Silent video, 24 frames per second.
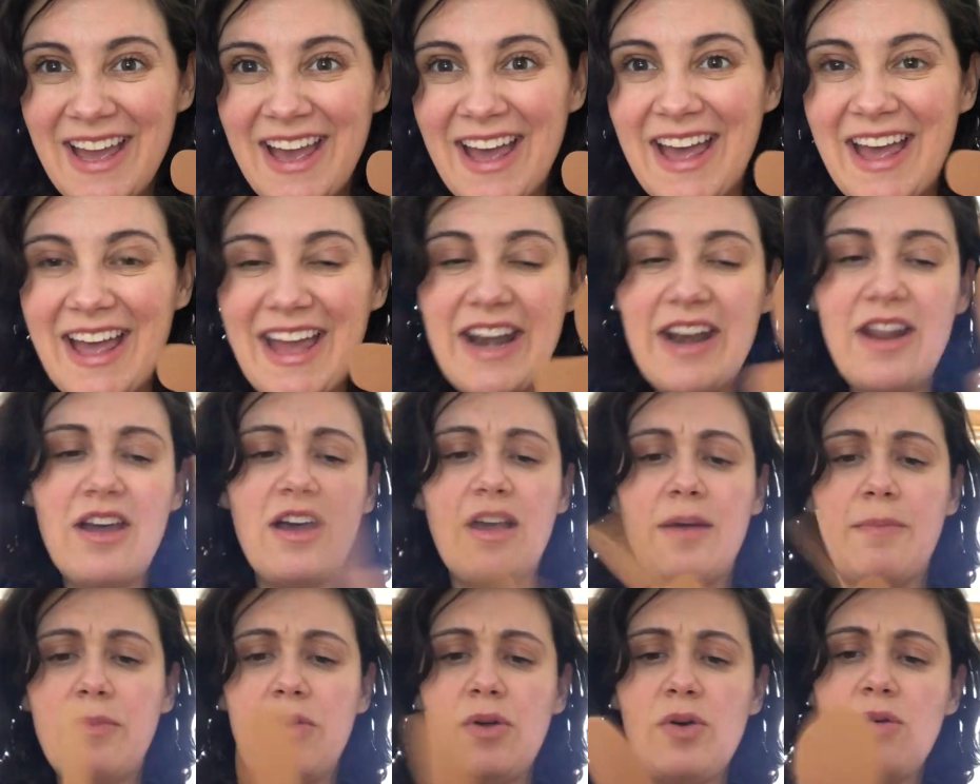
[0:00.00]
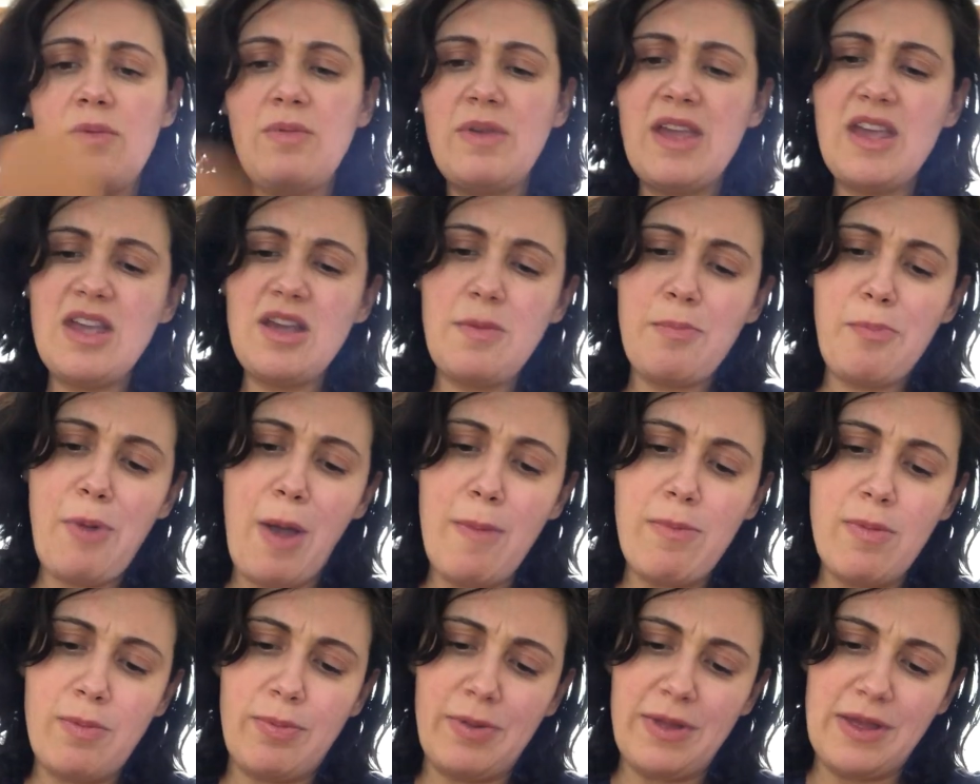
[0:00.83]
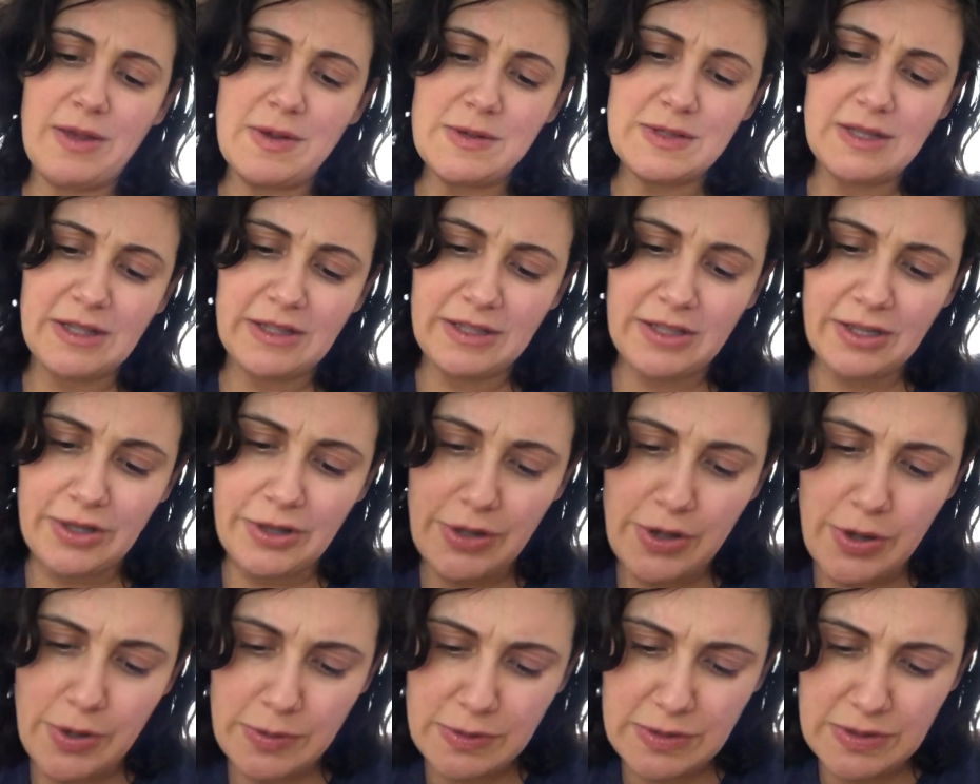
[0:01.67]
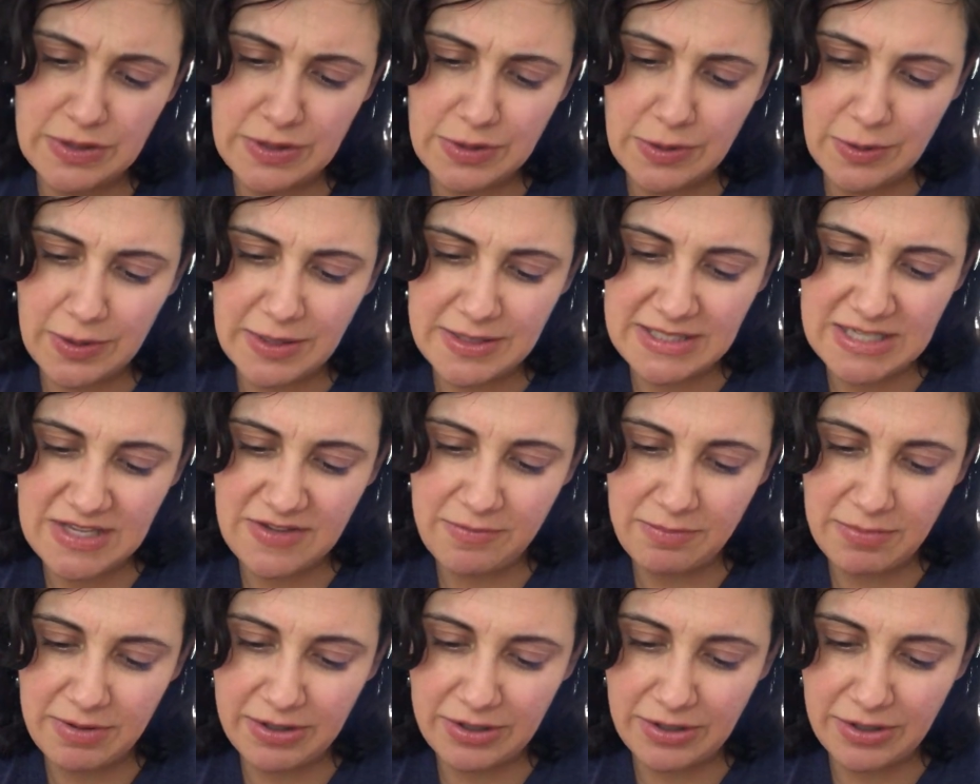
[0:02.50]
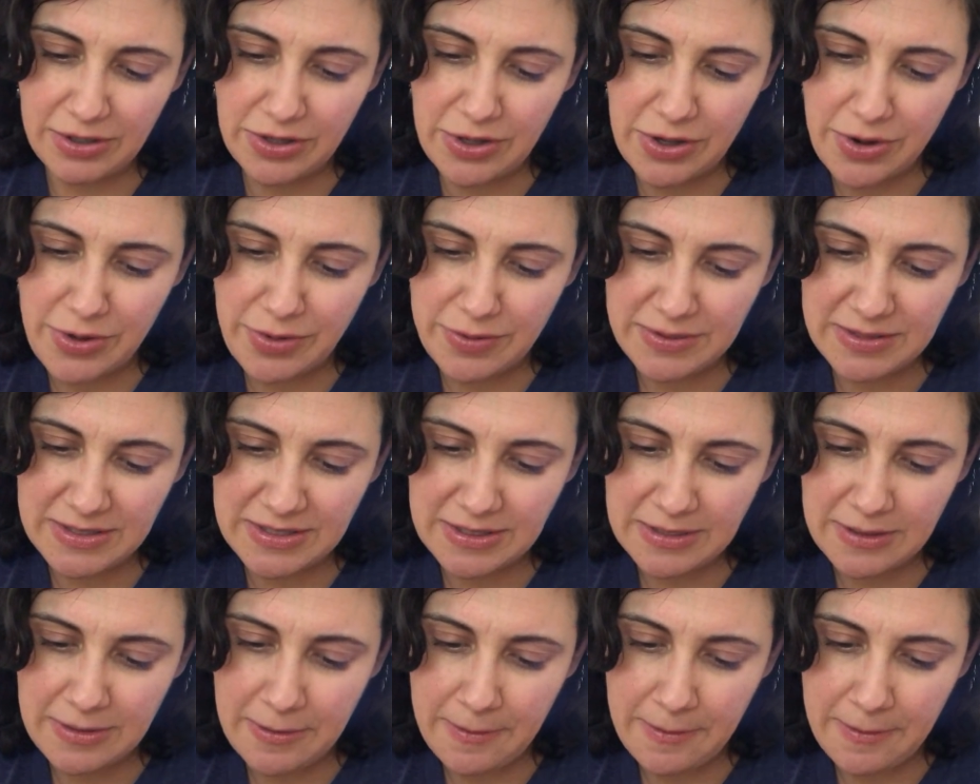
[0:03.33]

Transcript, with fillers: And, um, oh, he could probably use a little nose too. Let's give him a little nose.